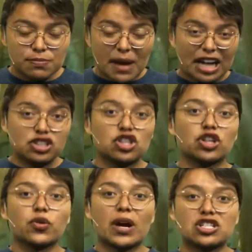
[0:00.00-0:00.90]
back to your
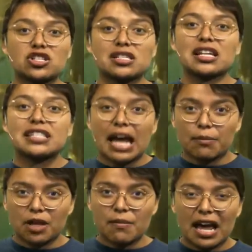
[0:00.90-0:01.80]
questions in a
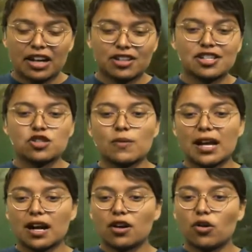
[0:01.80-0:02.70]
timely manner since we
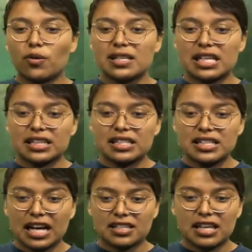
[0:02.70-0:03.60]
aren't always at this
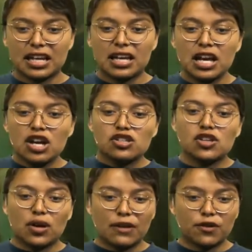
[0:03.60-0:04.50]
text line.
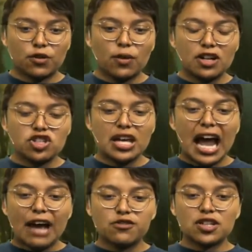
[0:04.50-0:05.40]
So if you're watching
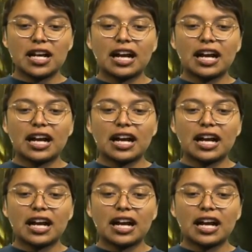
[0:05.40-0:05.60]
after it